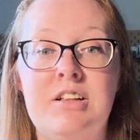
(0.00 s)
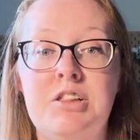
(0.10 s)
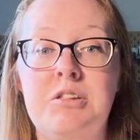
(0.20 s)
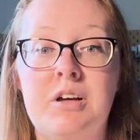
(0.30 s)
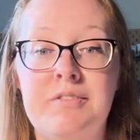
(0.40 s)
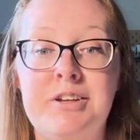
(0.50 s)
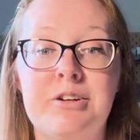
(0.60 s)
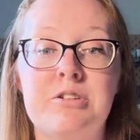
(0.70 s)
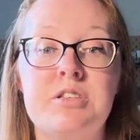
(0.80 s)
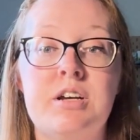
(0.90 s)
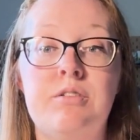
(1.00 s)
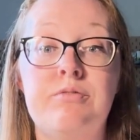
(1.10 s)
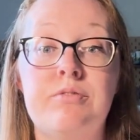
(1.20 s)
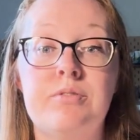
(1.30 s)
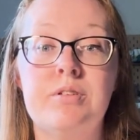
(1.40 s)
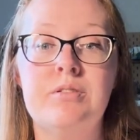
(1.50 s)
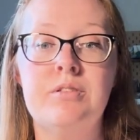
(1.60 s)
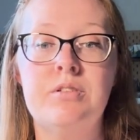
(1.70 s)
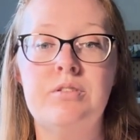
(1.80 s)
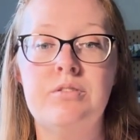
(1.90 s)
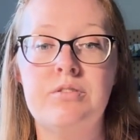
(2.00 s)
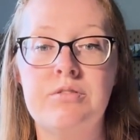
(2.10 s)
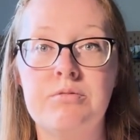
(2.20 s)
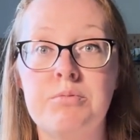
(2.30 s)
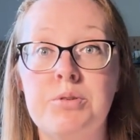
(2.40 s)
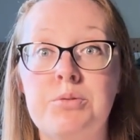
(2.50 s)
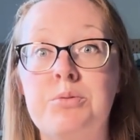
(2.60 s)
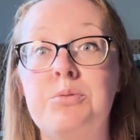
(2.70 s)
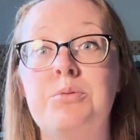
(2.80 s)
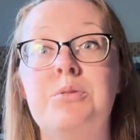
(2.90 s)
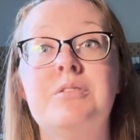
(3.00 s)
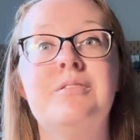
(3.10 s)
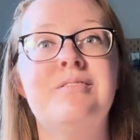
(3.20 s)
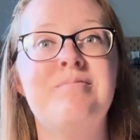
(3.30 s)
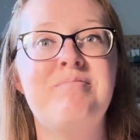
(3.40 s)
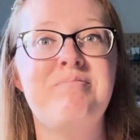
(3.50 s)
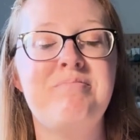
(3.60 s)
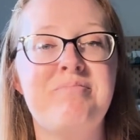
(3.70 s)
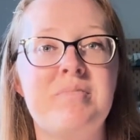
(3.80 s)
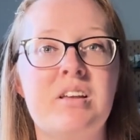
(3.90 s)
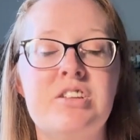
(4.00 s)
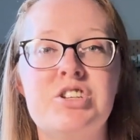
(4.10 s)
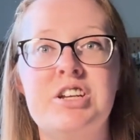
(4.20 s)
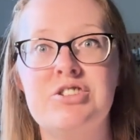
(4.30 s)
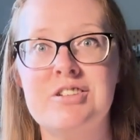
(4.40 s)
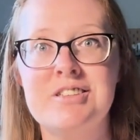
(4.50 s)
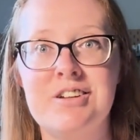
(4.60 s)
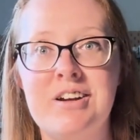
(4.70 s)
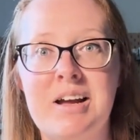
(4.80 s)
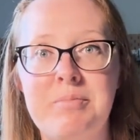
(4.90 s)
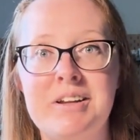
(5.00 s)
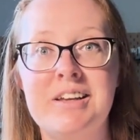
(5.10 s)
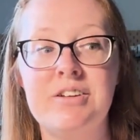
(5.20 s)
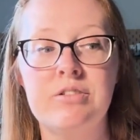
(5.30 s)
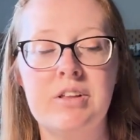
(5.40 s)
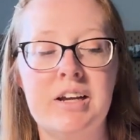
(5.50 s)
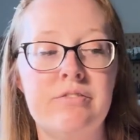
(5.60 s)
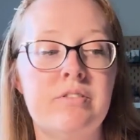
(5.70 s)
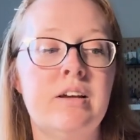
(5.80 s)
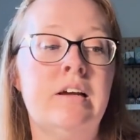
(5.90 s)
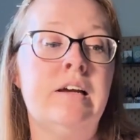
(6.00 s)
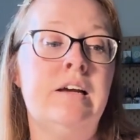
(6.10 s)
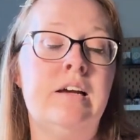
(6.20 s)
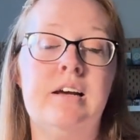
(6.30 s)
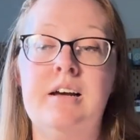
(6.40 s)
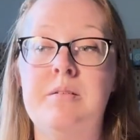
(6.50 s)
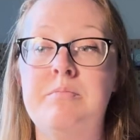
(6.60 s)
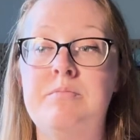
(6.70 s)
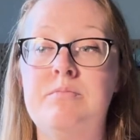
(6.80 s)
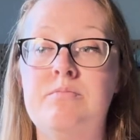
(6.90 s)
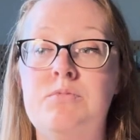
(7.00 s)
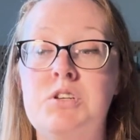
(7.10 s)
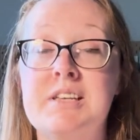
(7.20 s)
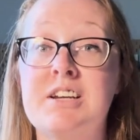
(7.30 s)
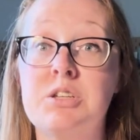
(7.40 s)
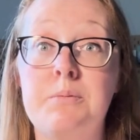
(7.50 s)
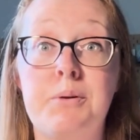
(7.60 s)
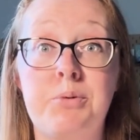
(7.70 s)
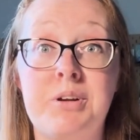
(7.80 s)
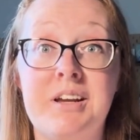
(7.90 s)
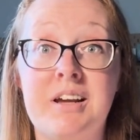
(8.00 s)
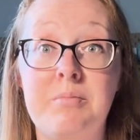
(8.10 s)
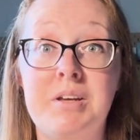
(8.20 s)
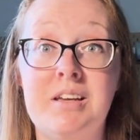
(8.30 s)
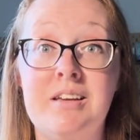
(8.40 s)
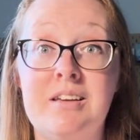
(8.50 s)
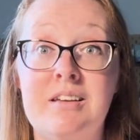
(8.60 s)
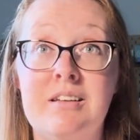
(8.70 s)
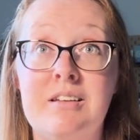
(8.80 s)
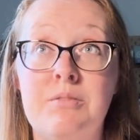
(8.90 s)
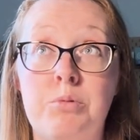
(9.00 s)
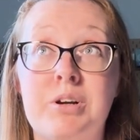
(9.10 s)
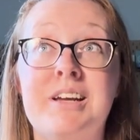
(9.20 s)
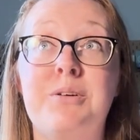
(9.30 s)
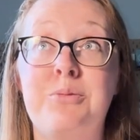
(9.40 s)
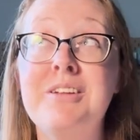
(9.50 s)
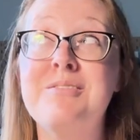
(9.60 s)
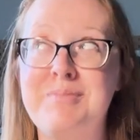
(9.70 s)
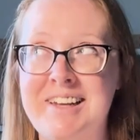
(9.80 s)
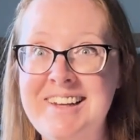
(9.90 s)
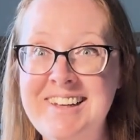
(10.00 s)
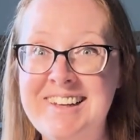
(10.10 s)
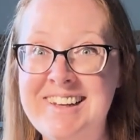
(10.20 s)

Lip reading: loving yourself through the changes that are happening in your life. She's actually been working with me